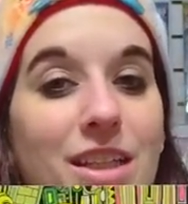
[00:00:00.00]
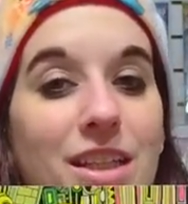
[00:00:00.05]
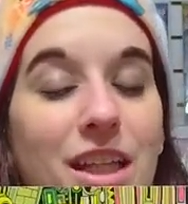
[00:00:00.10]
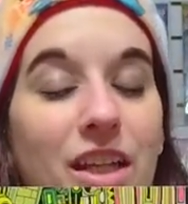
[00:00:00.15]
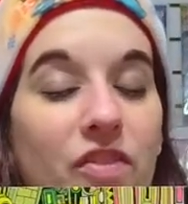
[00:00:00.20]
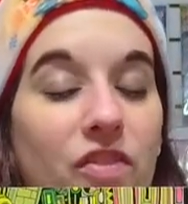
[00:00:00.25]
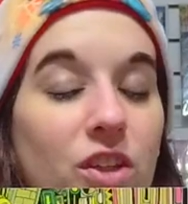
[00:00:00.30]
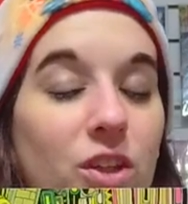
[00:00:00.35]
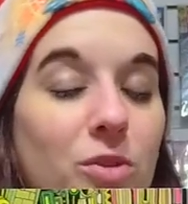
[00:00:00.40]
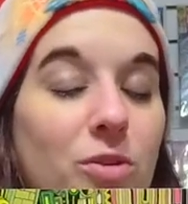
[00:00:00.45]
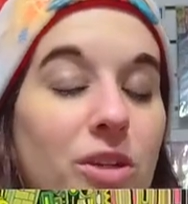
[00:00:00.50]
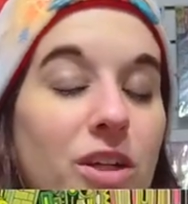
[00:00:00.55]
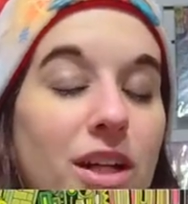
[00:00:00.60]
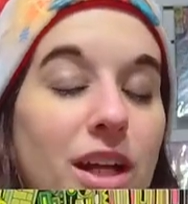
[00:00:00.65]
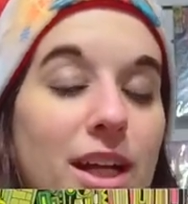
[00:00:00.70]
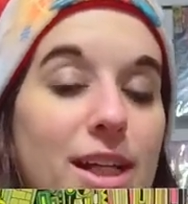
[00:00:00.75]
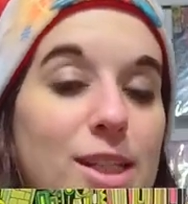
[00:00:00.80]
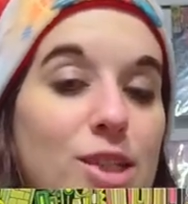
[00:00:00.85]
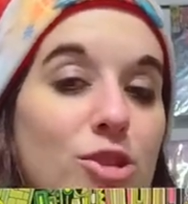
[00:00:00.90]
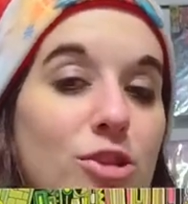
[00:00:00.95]
If you are an
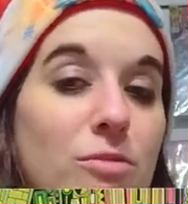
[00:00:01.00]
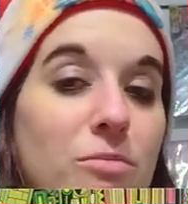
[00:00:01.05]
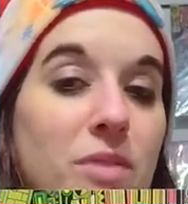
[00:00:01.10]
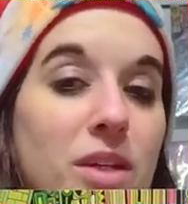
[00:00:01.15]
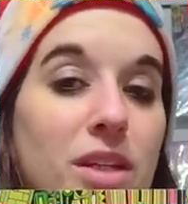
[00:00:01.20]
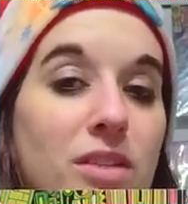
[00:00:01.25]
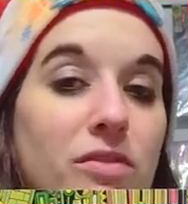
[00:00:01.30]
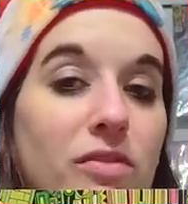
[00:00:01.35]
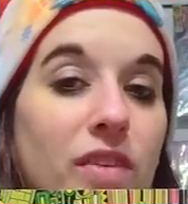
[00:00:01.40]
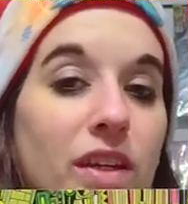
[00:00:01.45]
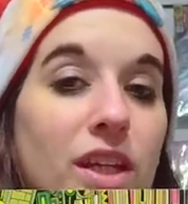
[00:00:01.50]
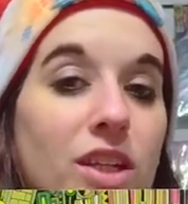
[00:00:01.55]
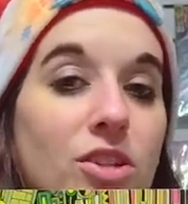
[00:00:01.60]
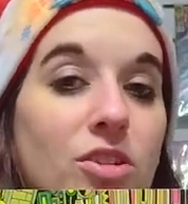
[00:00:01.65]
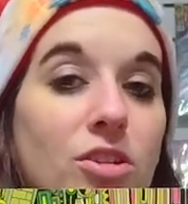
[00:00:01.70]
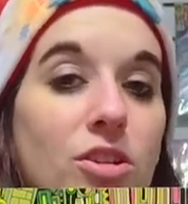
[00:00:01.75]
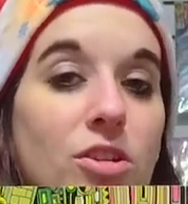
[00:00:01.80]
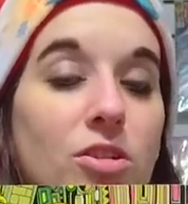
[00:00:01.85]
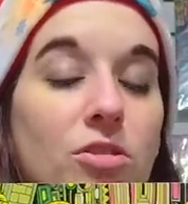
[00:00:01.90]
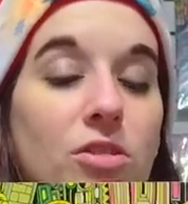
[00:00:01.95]
Ice Cream Man fan, you
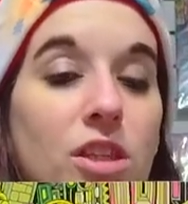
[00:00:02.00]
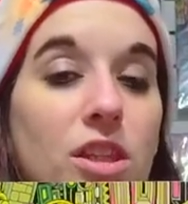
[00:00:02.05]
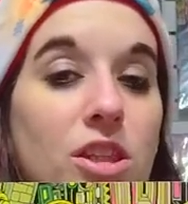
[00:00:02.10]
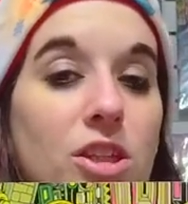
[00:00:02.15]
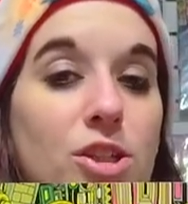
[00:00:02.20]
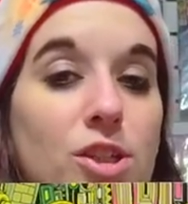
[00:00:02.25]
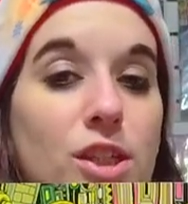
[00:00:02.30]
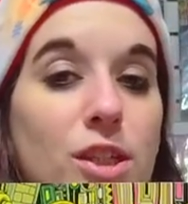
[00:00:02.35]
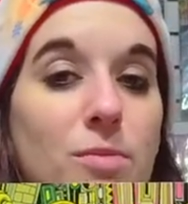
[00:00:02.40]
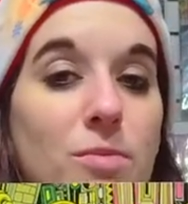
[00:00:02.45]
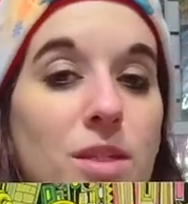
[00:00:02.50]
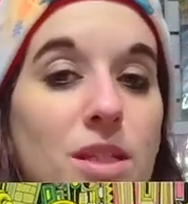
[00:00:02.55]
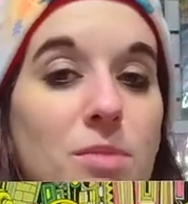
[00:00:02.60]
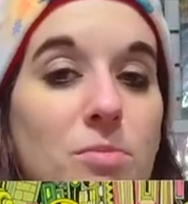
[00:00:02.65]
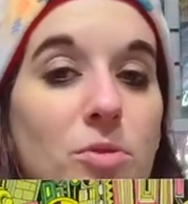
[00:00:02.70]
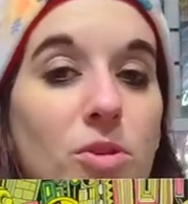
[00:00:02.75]
know that there's going to be some